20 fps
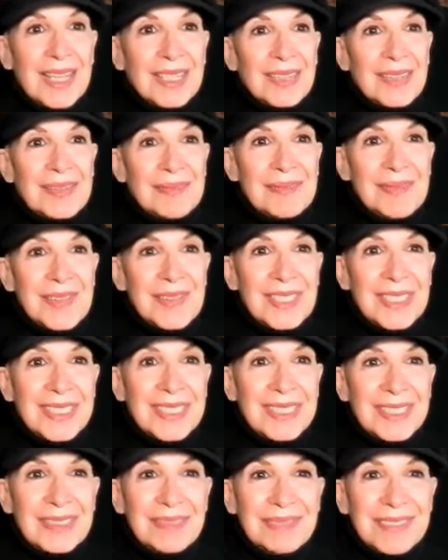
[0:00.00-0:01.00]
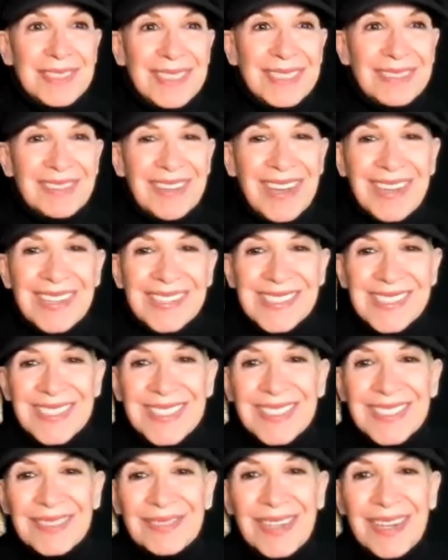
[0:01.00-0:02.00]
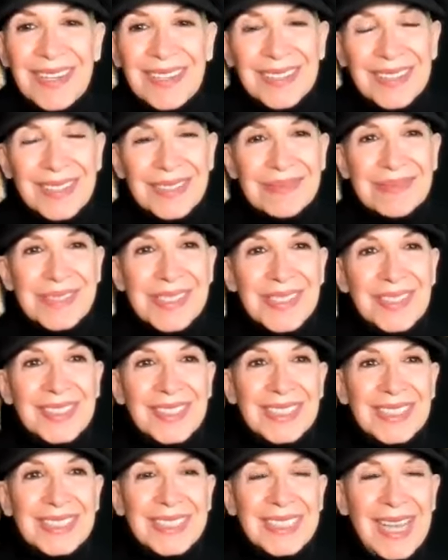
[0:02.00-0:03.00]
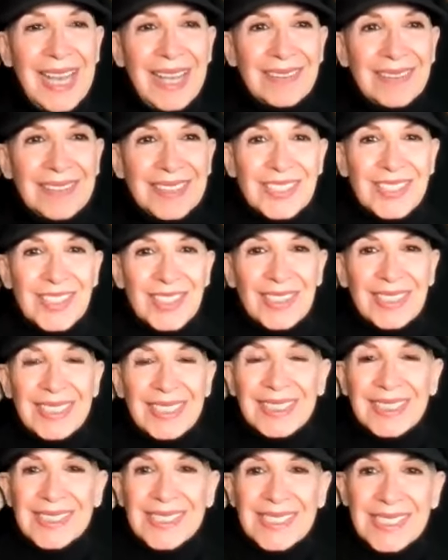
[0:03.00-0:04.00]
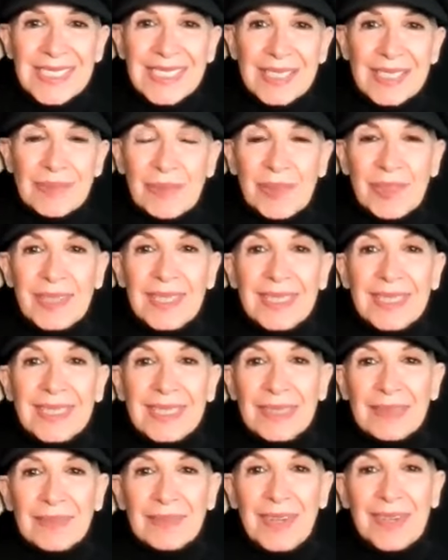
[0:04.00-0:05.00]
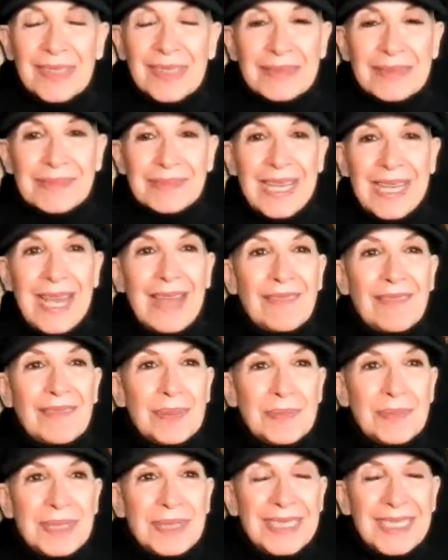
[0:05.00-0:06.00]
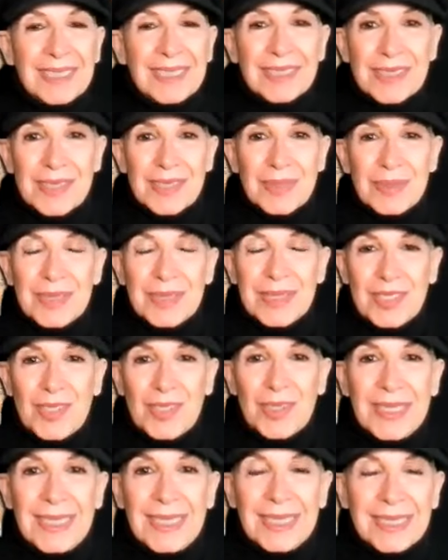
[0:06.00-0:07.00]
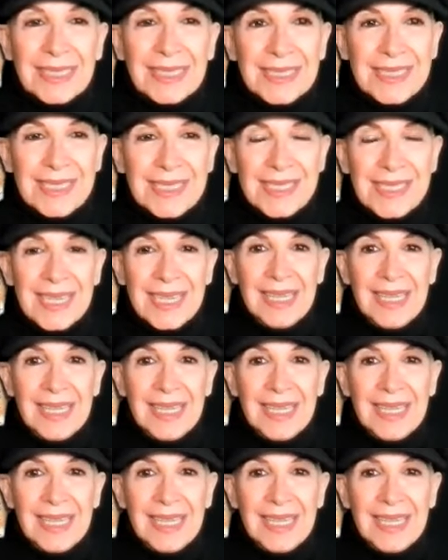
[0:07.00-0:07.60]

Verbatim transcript: Good morning, good morning, Rosalind. Welcome. So good to have you joining us this morning, and welcome to everybody else who's joining us.